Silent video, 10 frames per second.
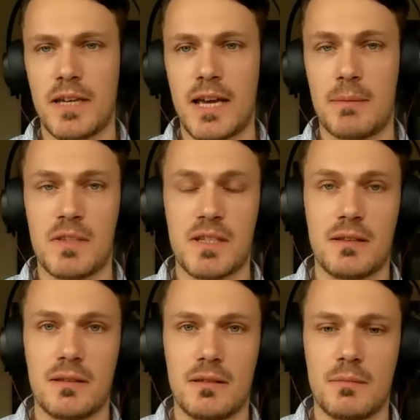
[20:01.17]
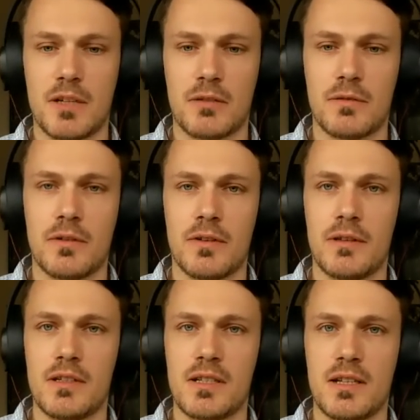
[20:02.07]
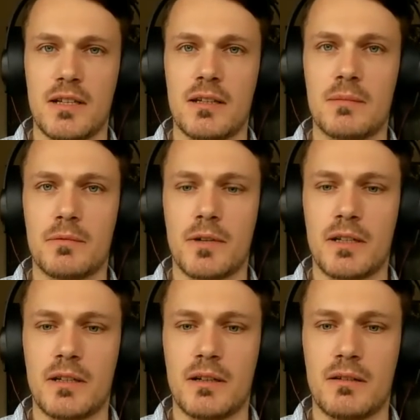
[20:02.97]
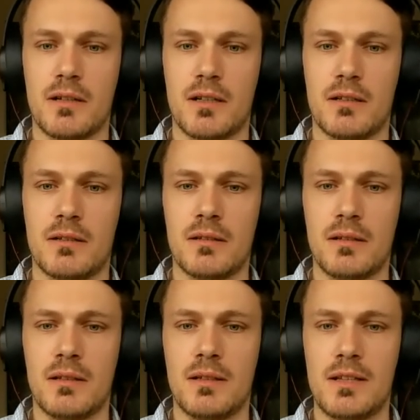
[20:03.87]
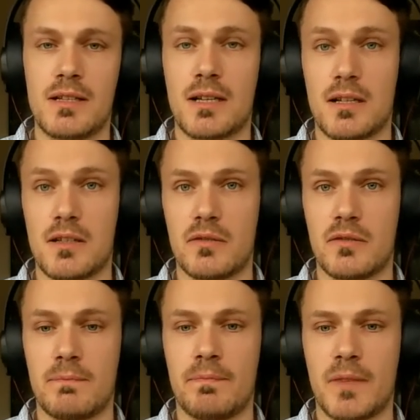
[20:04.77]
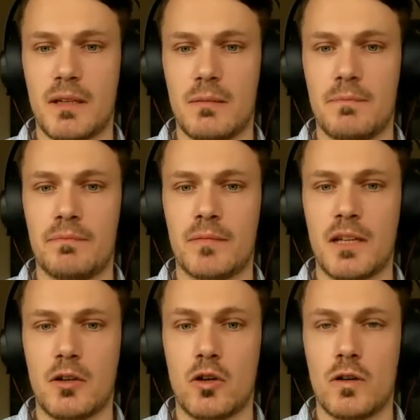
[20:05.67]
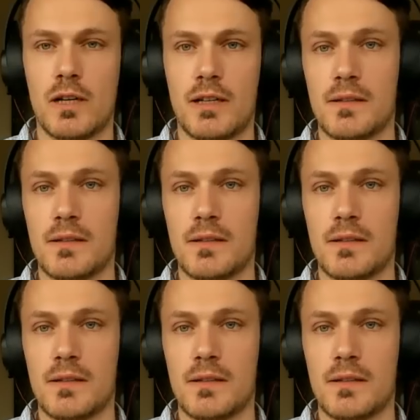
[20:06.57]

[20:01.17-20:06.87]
gaps in the Micro Four Thirds lineup right now are these kinds of long